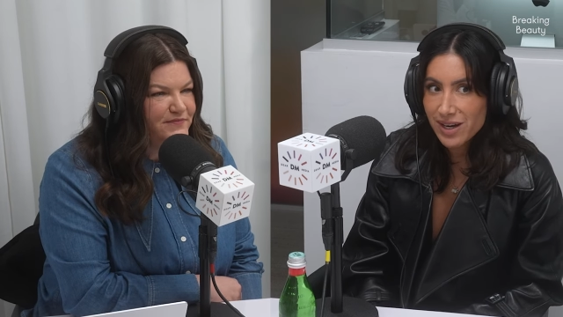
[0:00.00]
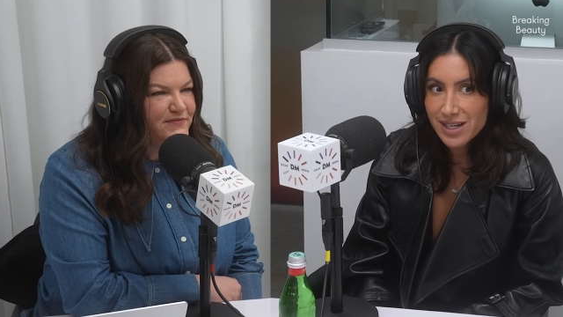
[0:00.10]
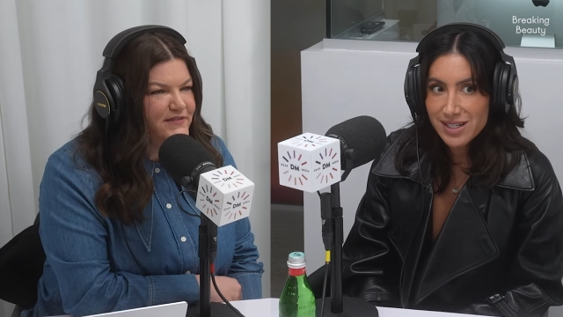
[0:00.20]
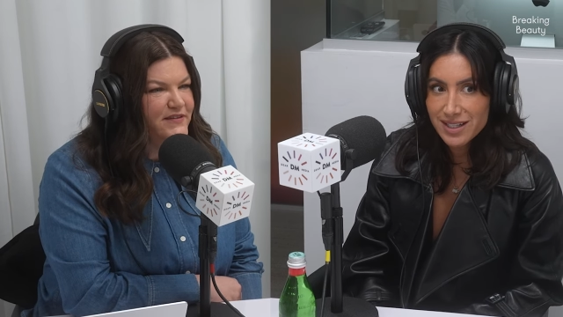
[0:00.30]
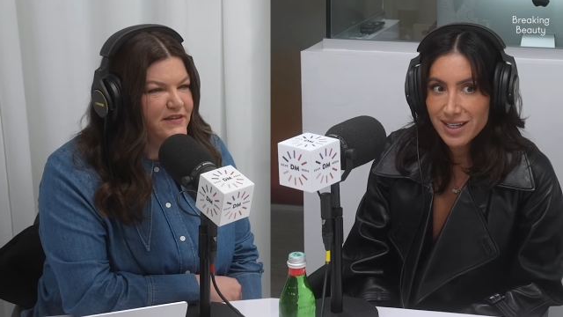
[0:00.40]

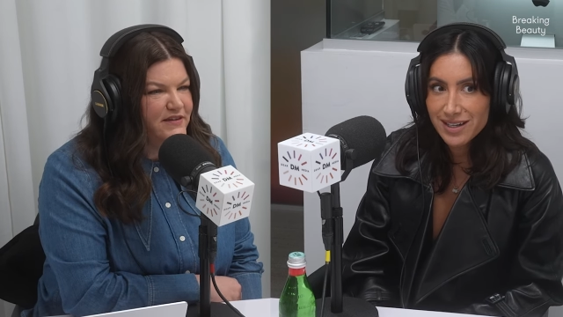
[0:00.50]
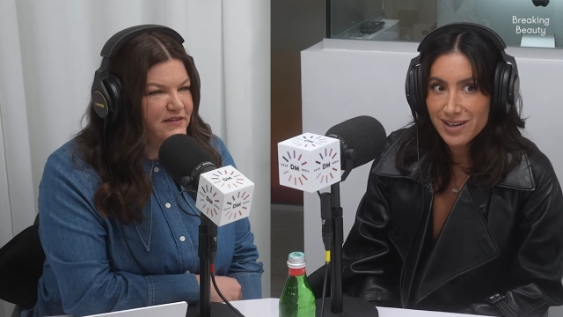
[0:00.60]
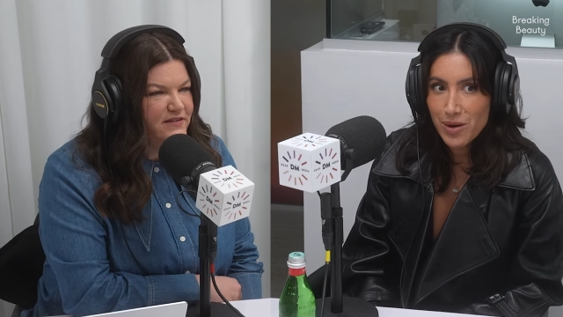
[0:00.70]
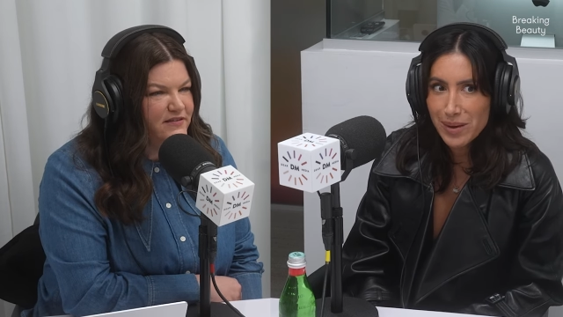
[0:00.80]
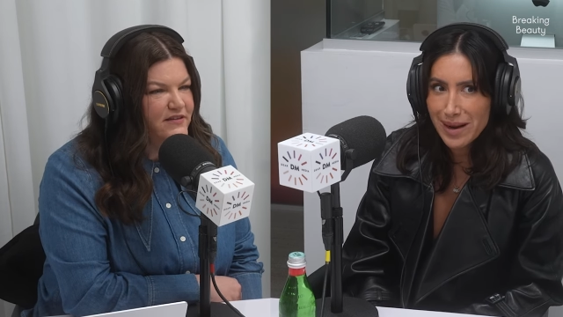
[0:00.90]
Speaker 1: right? Like
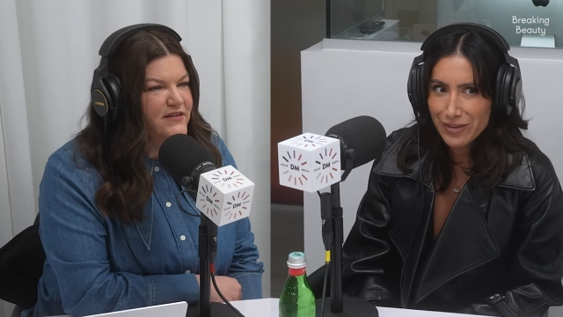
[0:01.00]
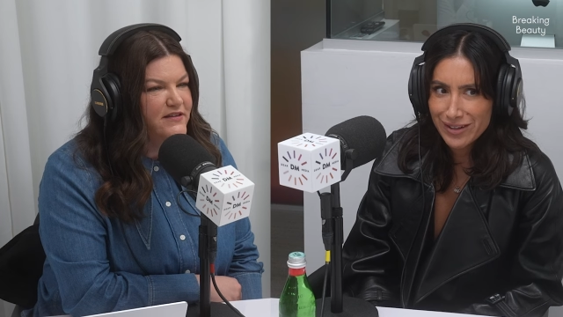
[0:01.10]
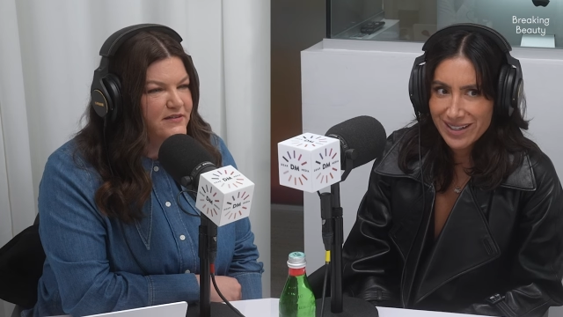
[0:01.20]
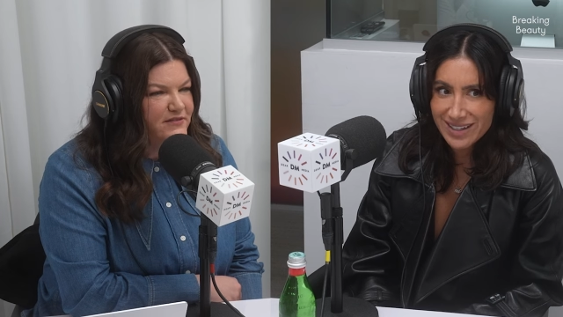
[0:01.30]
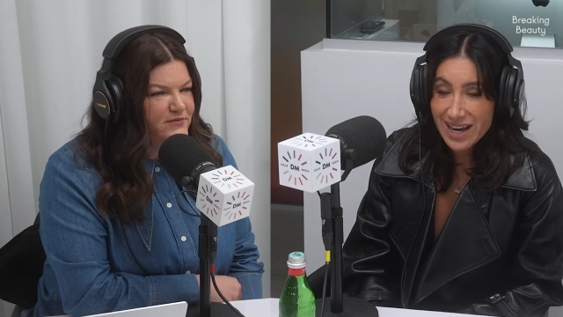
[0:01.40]
yeah. no one ever
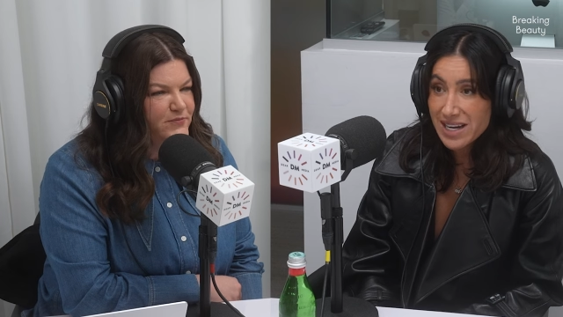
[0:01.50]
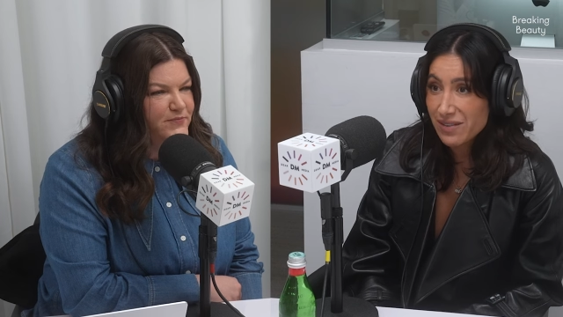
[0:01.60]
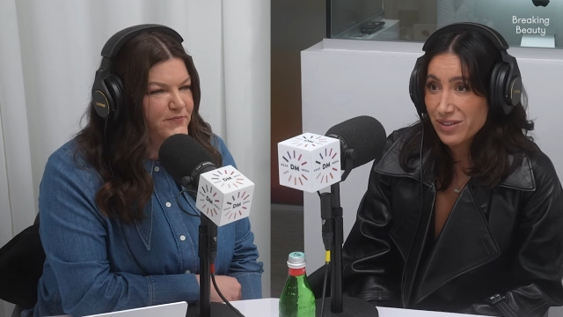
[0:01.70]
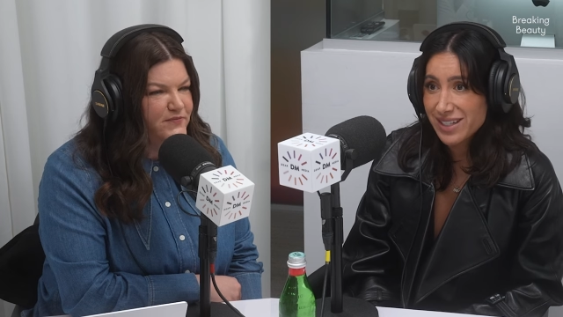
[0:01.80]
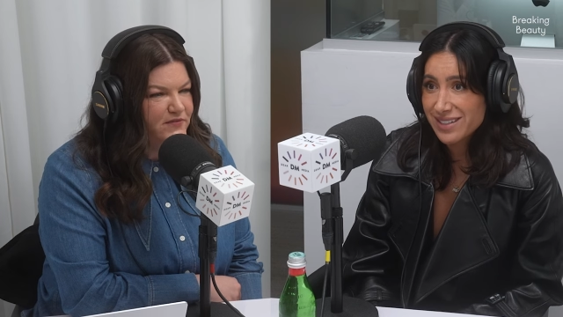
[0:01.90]
did. I
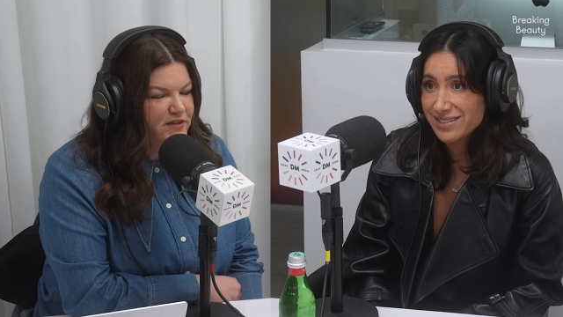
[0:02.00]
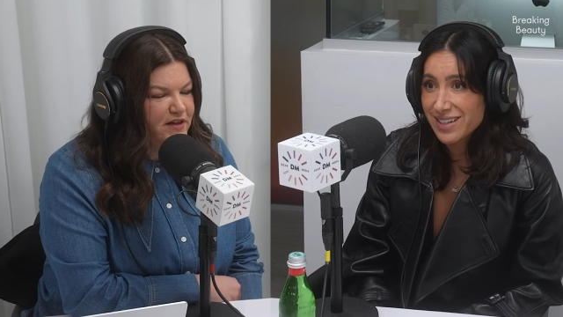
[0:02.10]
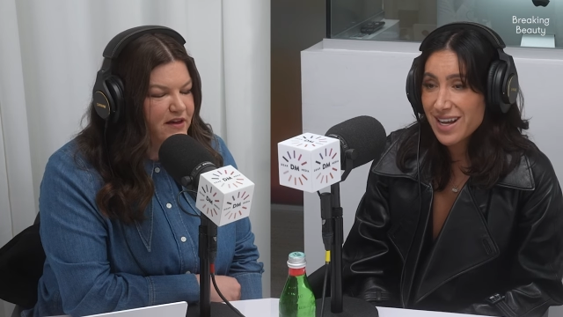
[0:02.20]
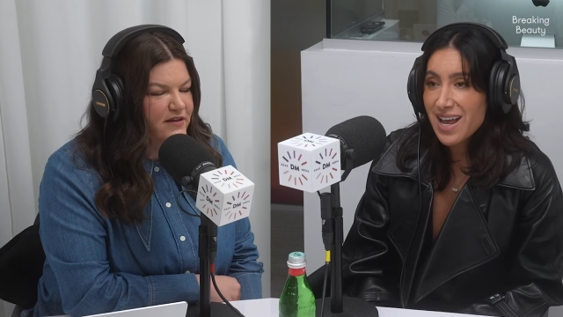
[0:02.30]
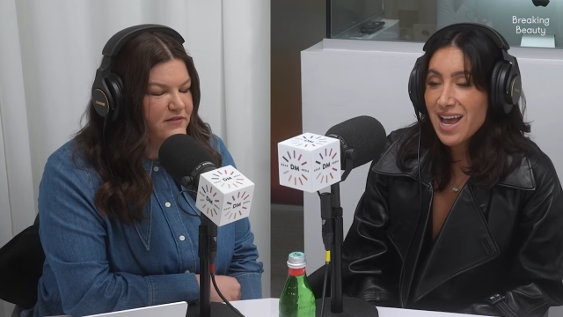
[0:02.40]
never did. Yeah.
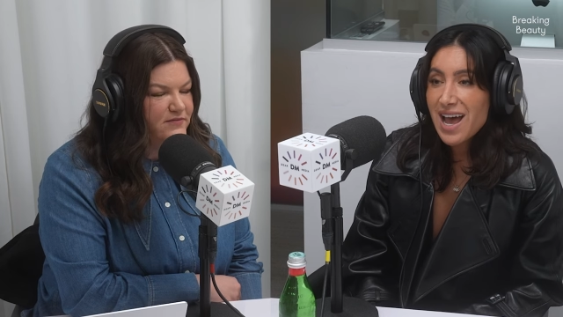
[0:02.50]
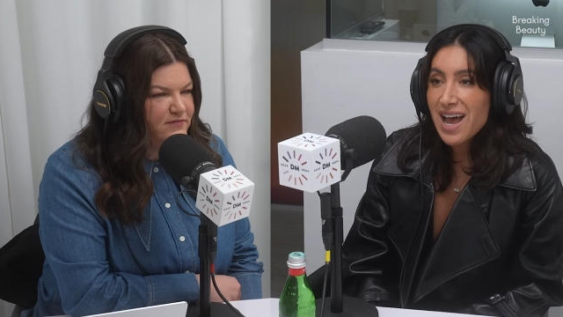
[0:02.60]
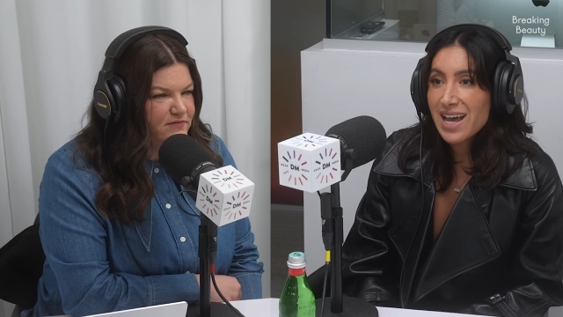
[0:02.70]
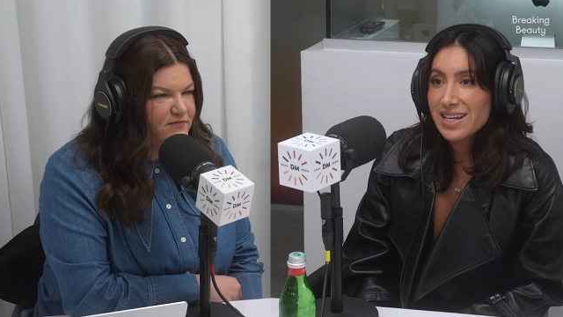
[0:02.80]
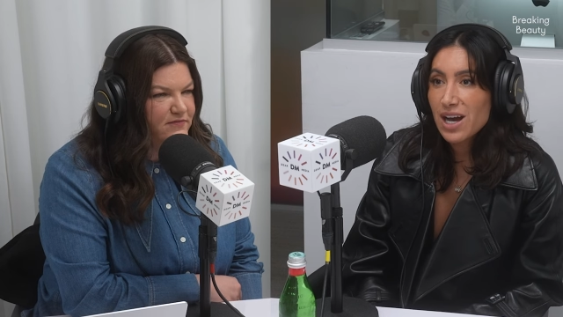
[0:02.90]
yeah.
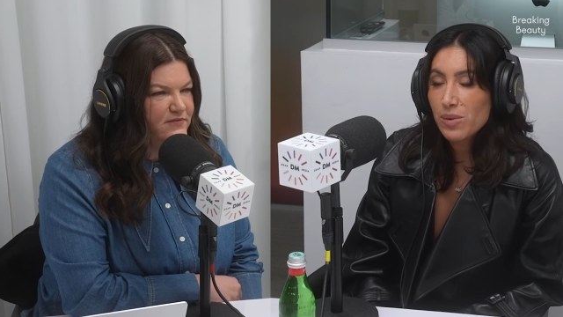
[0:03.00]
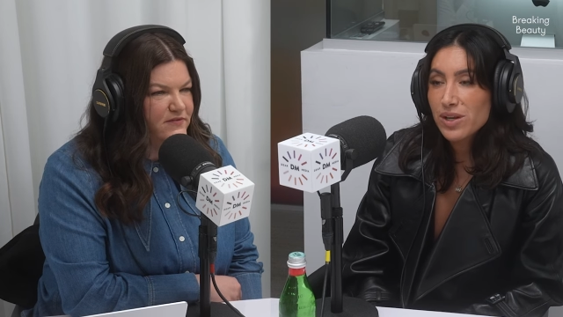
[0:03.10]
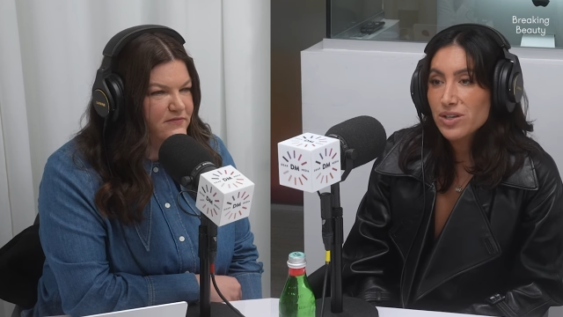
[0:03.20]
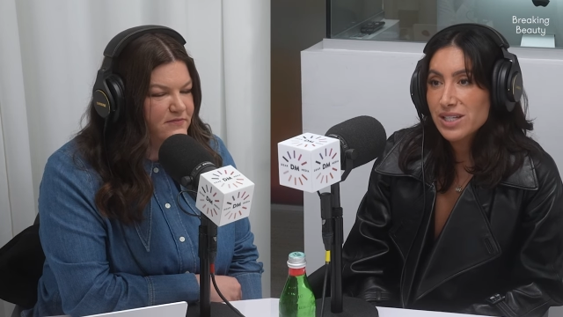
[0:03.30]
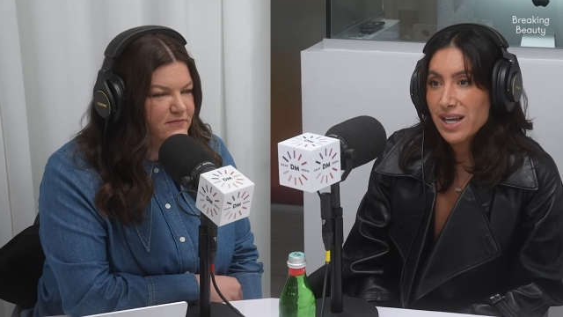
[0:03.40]
And now we
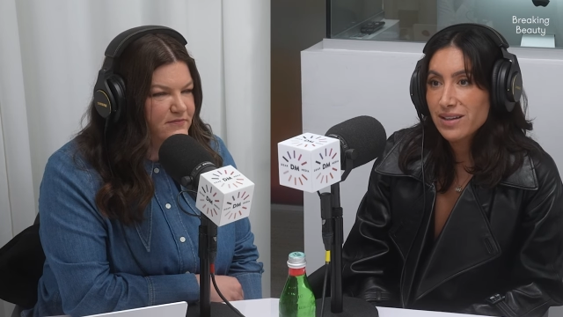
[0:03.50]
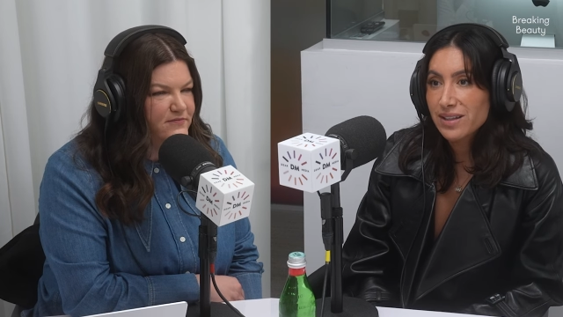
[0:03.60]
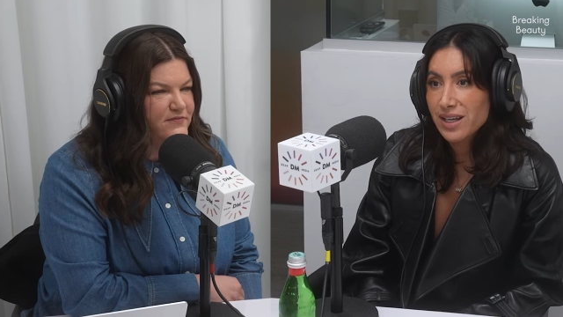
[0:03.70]
understand that